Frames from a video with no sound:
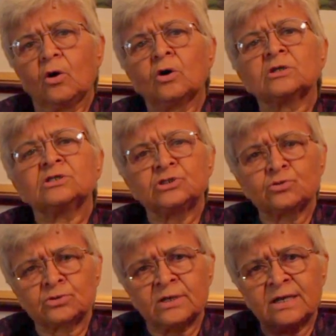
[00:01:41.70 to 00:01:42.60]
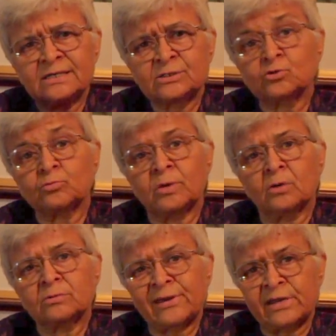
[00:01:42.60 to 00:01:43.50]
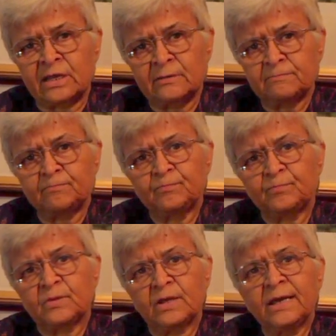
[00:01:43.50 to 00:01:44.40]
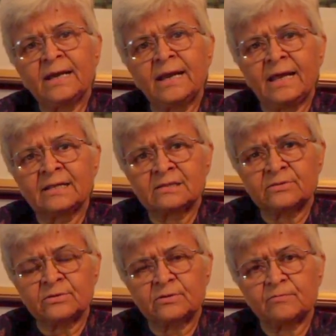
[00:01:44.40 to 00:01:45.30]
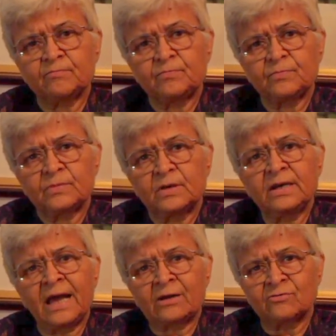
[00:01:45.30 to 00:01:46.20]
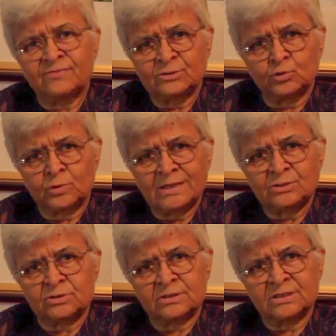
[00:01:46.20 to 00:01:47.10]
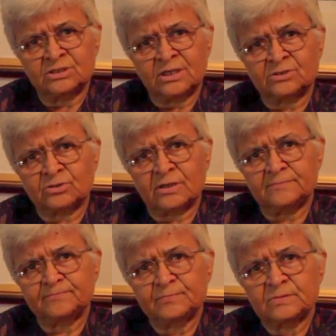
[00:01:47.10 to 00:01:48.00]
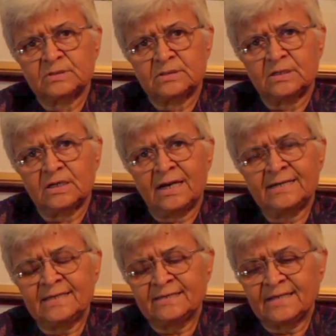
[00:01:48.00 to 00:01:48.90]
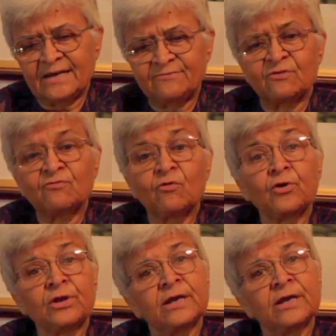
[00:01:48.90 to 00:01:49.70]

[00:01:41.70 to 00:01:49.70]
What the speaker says: on issues related to poverty, ill health, lack of education, etc. I did that for 4